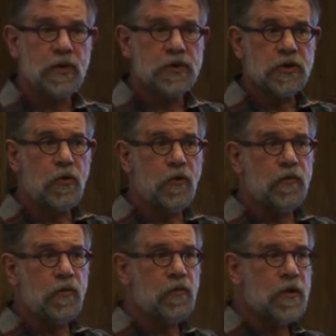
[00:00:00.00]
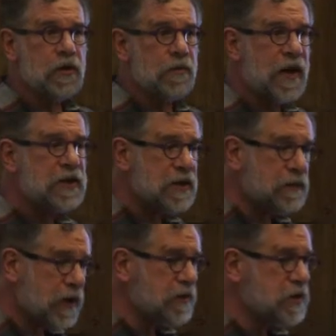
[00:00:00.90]
So the whole, one of the
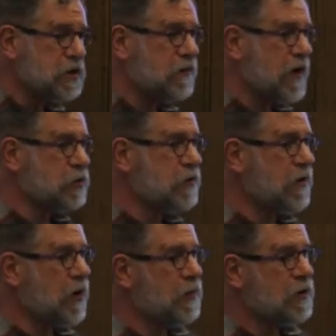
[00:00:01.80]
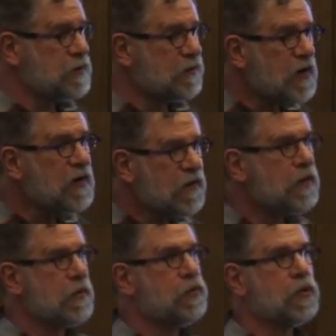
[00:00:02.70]
basic premises of agile development that's very,
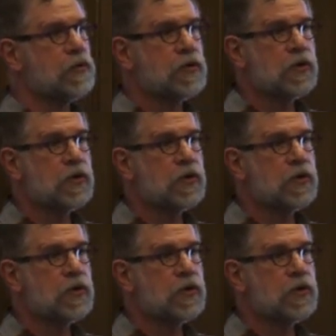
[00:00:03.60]
very important